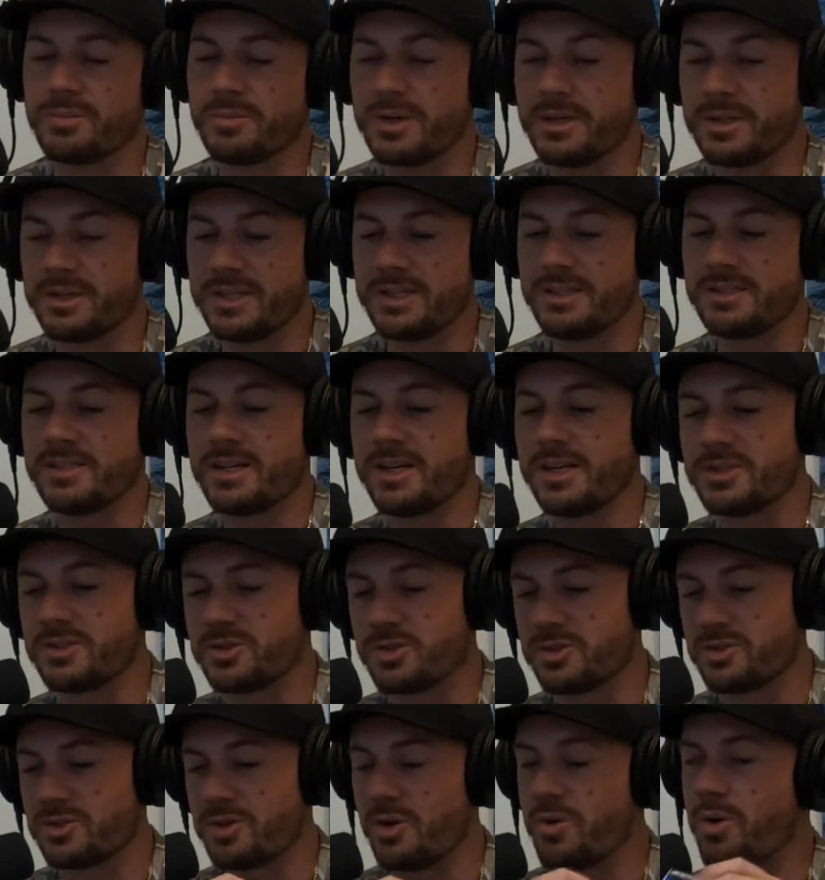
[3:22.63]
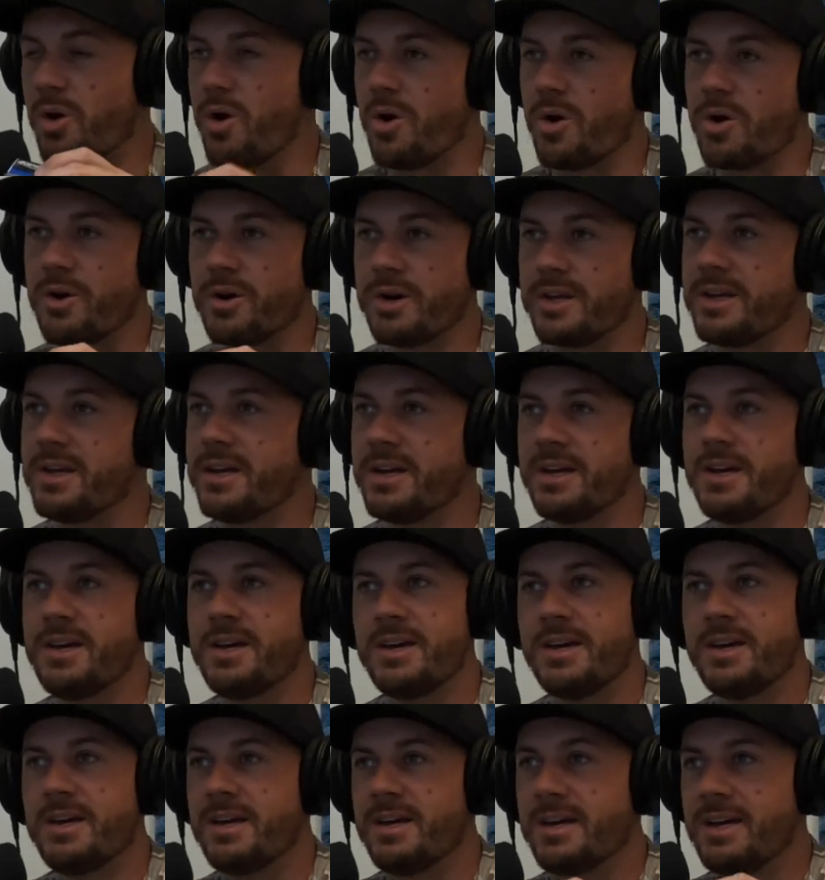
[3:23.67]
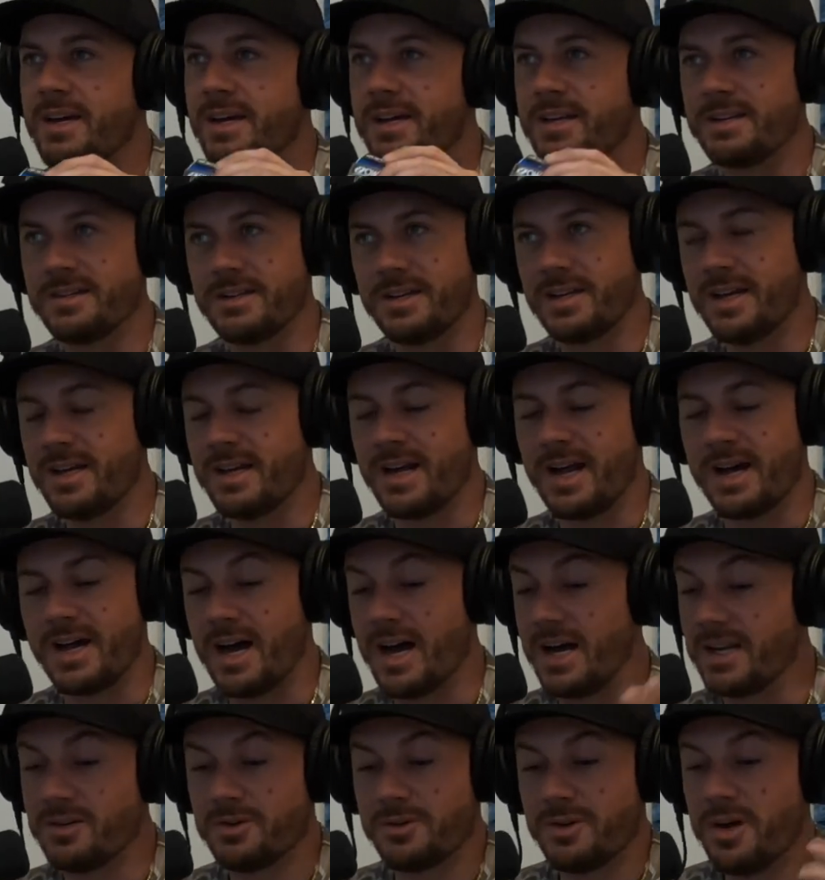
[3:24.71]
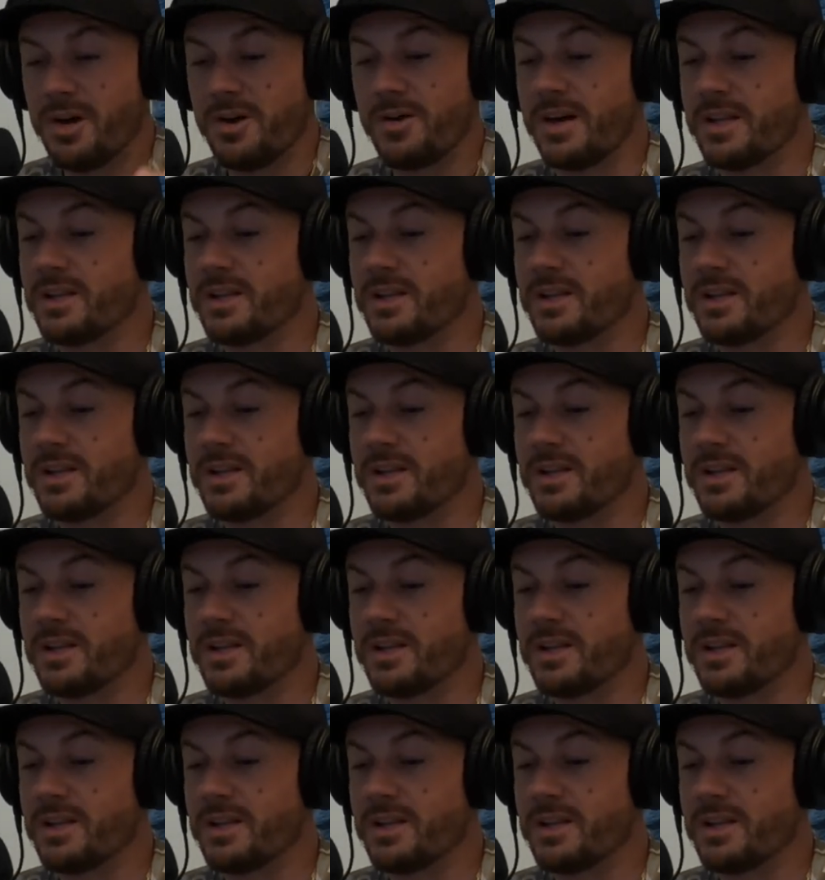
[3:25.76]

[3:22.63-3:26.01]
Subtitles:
But these things are so hardy, and I don't know.